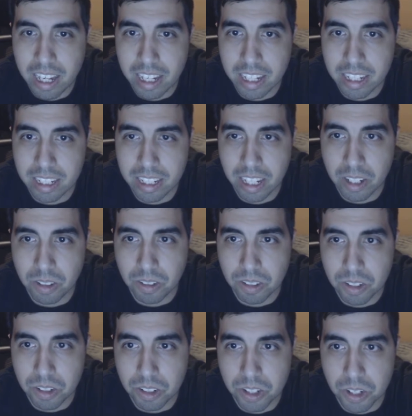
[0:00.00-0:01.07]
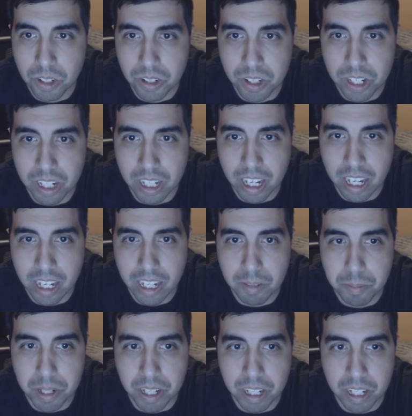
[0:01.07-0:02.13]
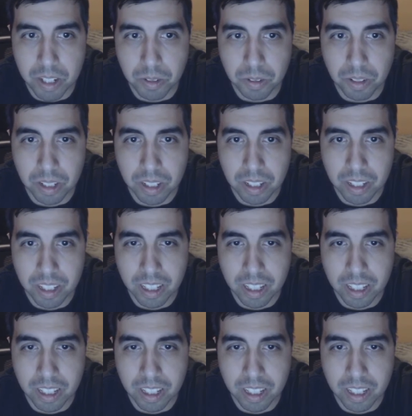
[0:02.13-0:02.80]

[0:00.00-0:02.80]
And they all start charging and being killed.